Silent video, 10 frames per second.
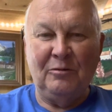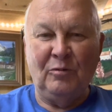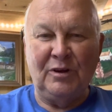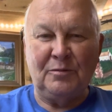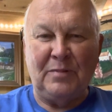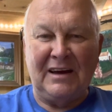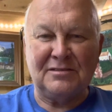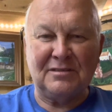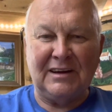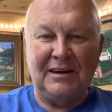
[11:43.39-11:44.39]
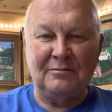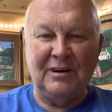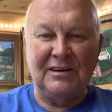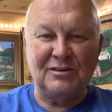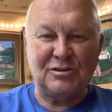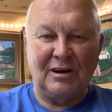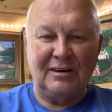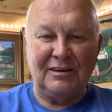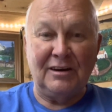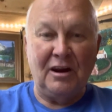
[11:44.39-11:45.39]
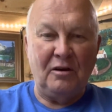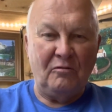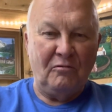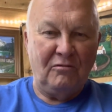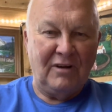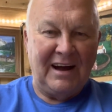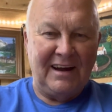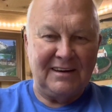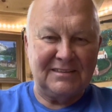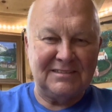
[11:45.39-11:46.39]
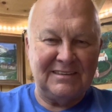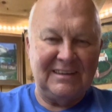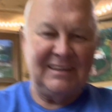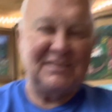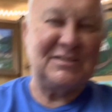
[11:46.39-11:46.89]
With Pastor Ken Reid and Charlotte, rise and